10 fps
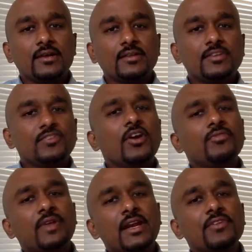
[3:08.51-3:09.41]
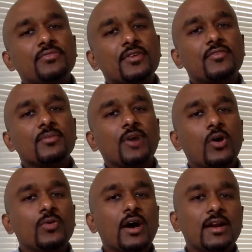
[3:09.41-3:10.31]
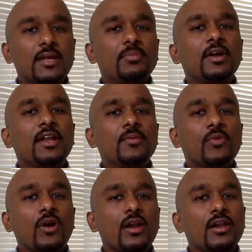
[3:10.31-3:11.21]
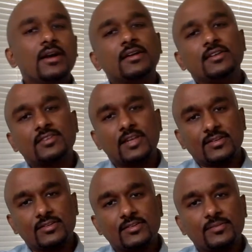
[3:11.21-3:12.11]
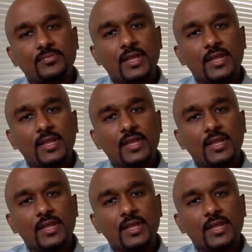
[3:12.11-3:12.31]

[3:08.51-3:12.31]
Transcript: This is not very different from how our deep learning model learned its lessons.